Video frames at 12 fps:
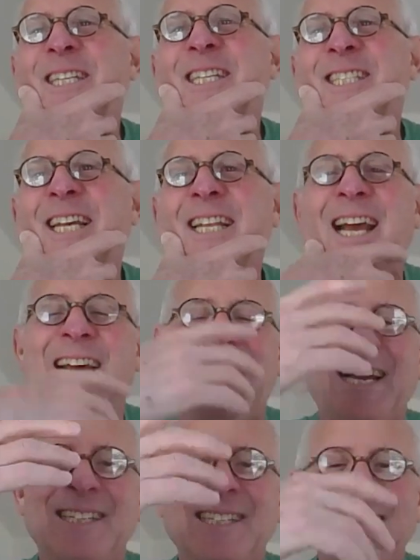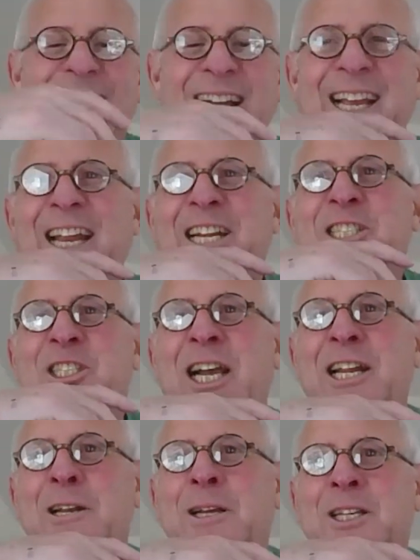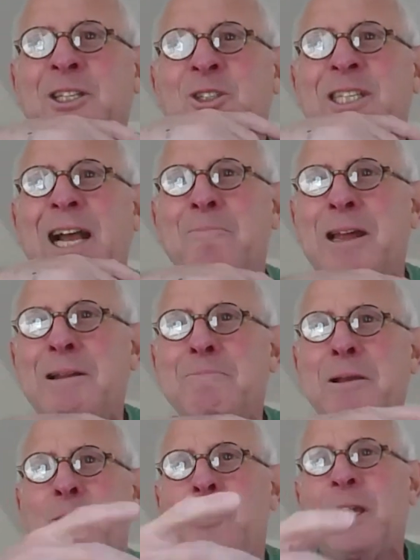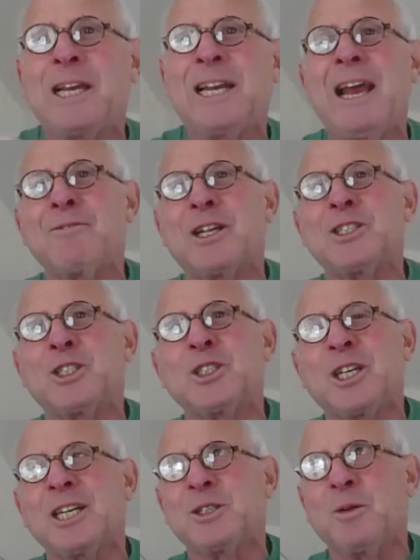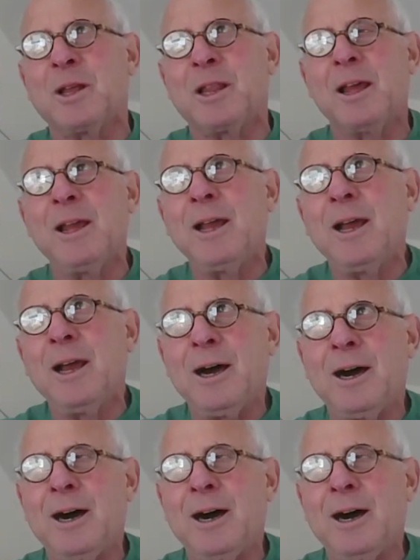when you said that, I get excited because there's not many people we can have this discussion with.